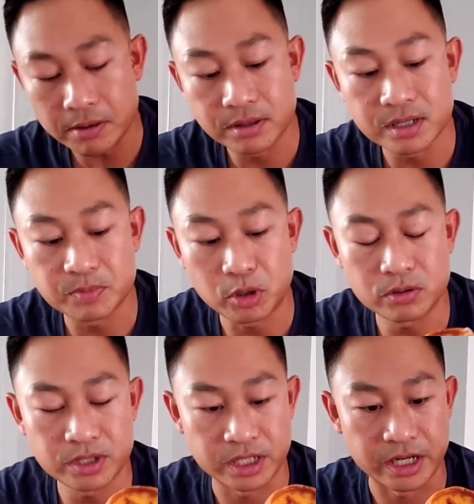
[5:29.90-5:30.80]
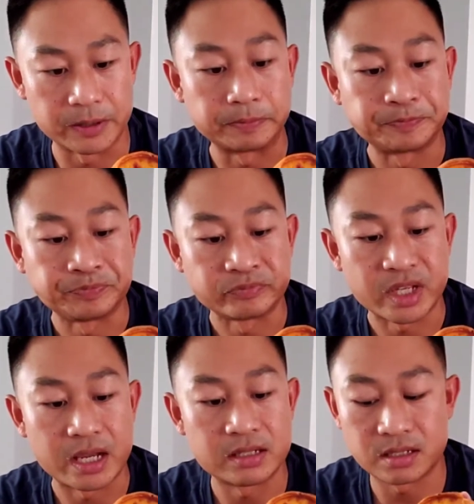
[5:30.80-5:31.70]
this person
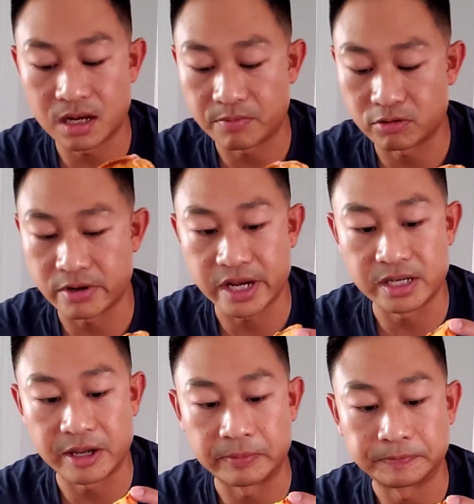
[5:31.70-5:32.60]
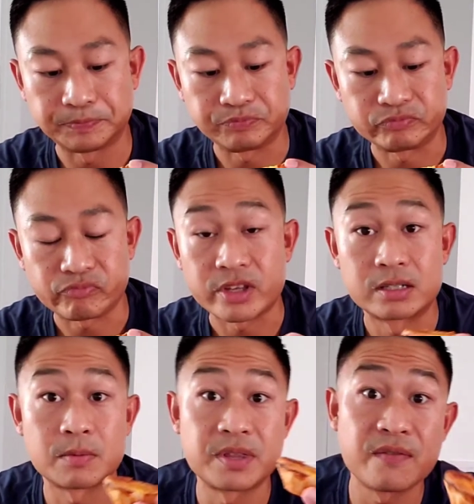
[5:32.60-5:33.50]
ended up creating
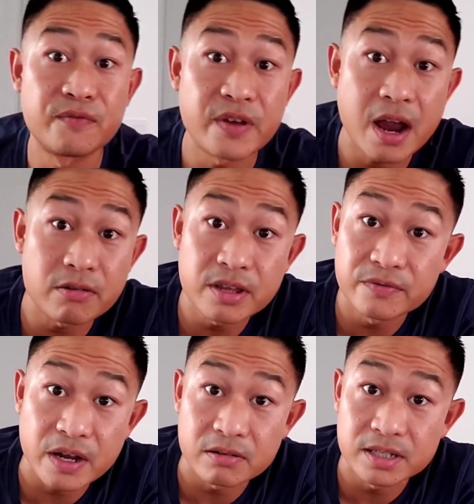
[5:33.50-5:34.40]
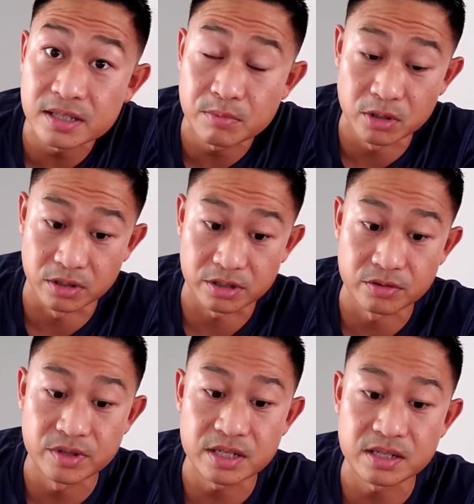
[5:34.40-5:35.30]
something very, very similar.
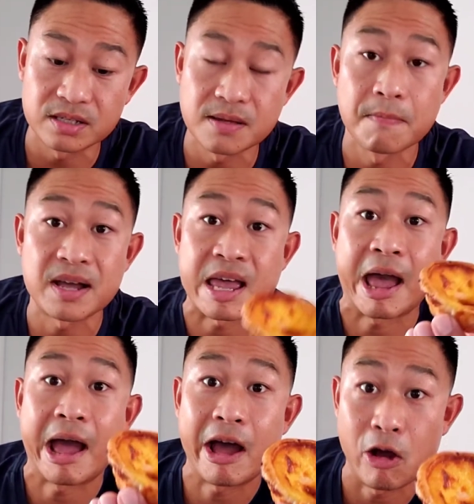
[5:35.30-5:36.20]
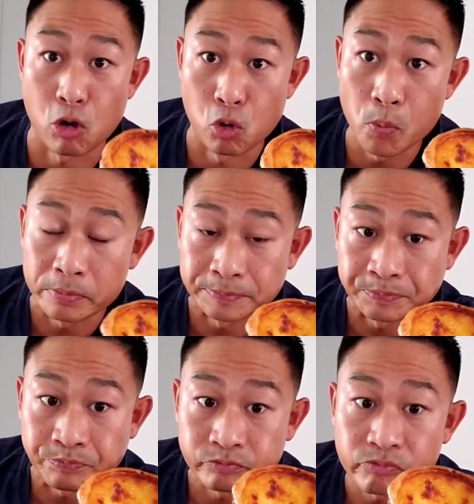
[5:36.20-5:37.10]
So this is the Macau
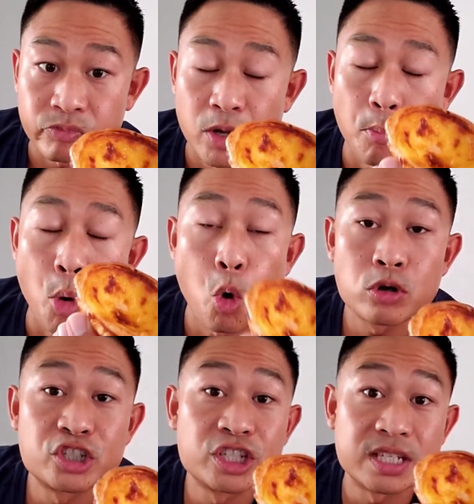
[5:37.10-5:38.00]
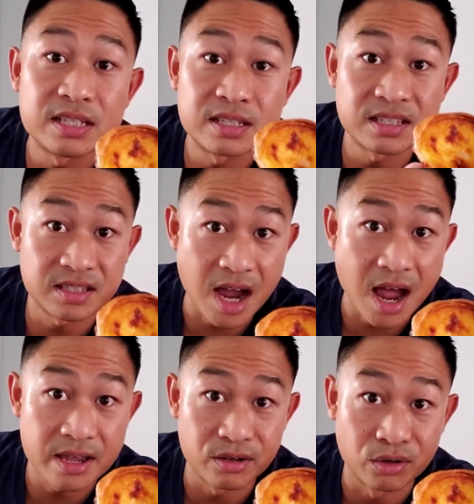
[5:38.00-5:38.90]
Portuguese
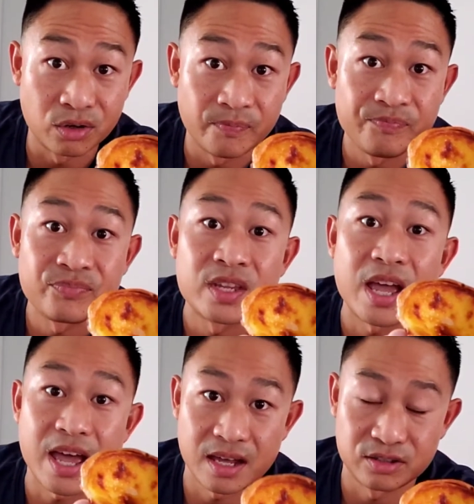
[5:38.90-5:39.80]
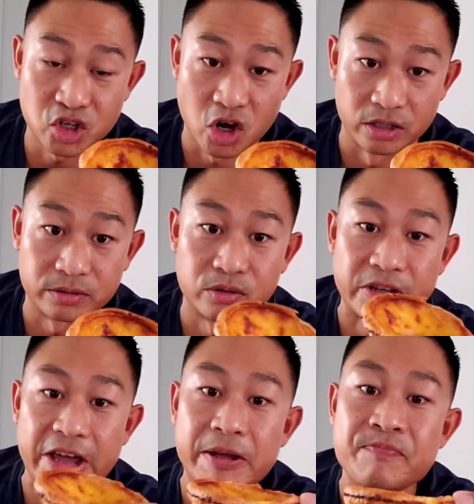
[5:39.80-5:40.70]
style egg tart,
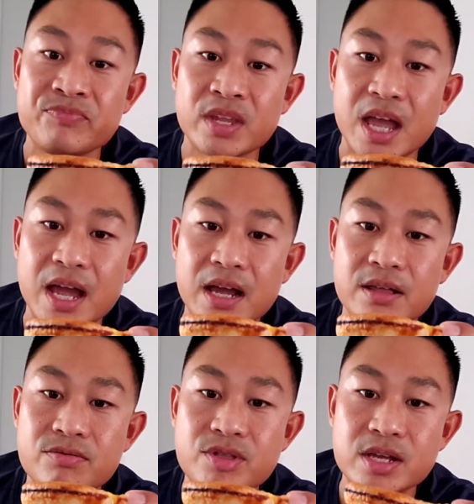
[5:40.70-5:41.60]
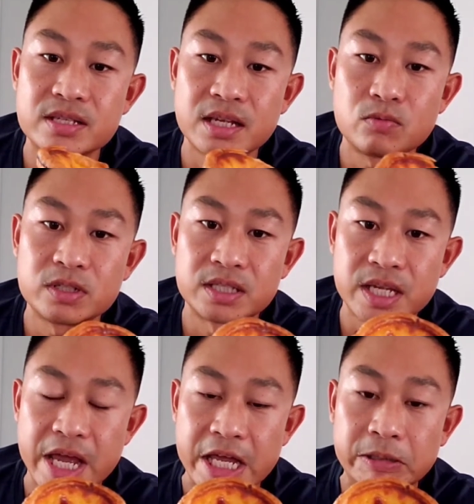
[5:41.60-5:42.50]
okay? And this, I would
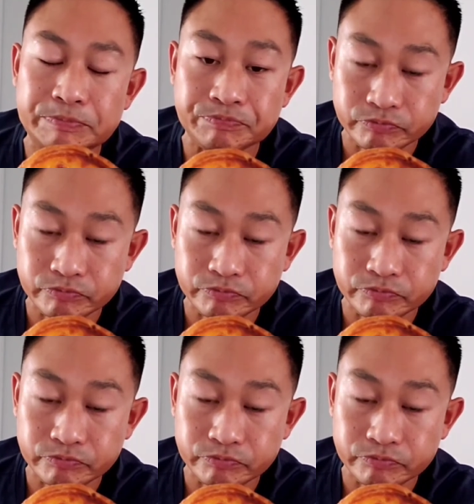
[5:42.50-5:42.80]
say,